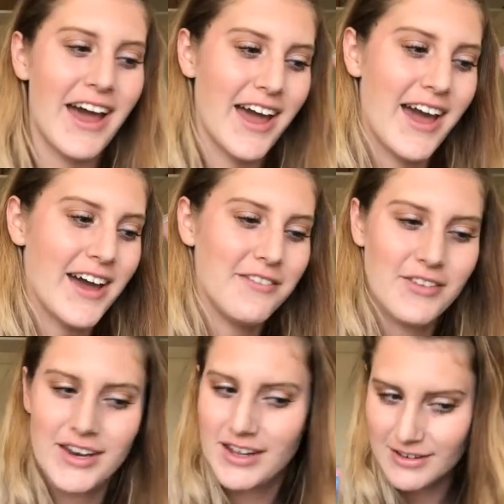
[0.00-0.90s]
I had
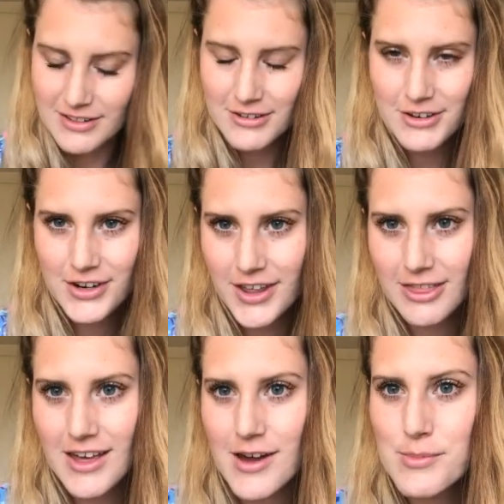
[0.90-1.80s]
fun
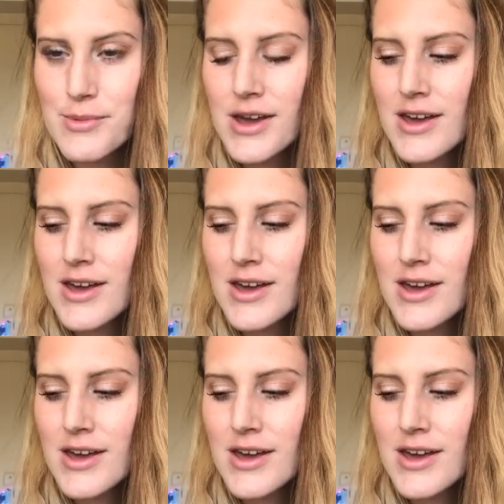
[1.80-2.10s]
answering them.